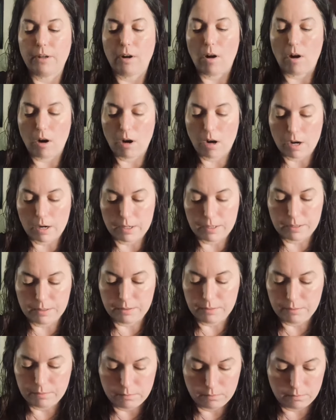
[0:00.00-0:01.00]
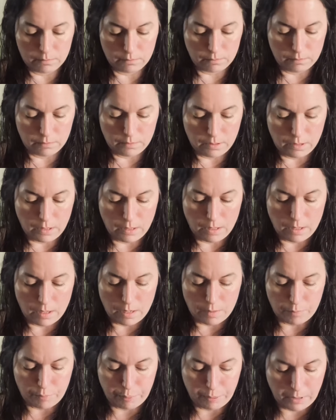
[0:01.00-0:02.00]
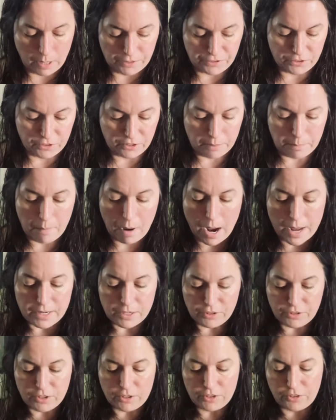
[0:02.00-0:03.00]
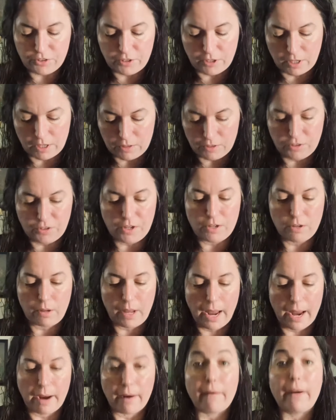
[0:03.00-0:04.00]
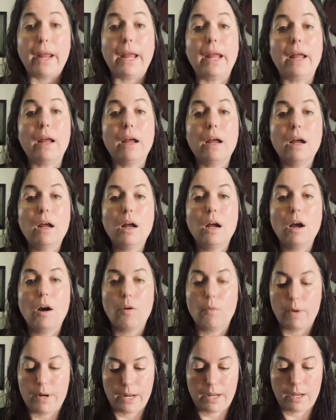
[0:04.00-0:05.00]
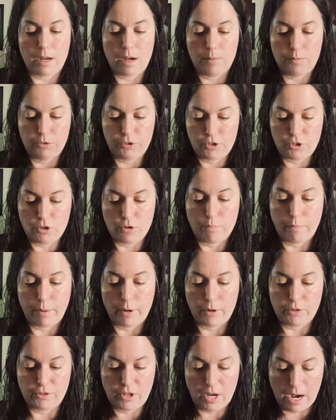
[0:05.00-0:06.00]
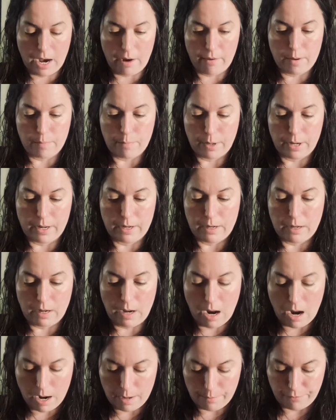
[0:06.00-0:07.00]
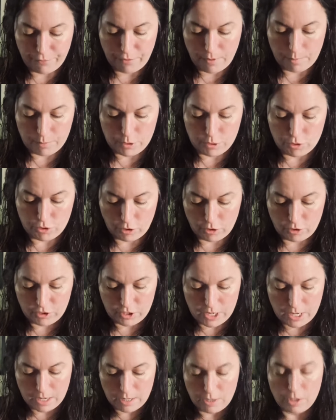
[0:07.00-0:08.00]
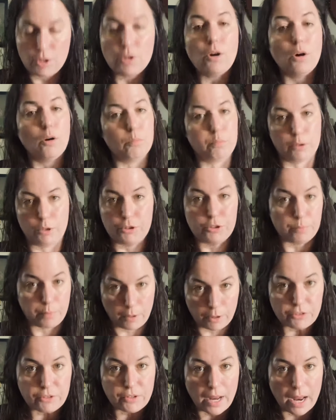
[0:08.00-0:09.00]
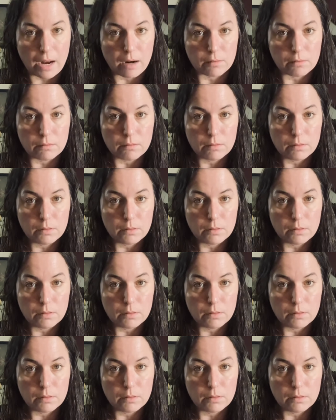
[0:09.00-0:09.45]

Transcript: are pluses and minuses to concealed carry when it comes to purse carry, but I'm from New Jersey. You don't put your purse down.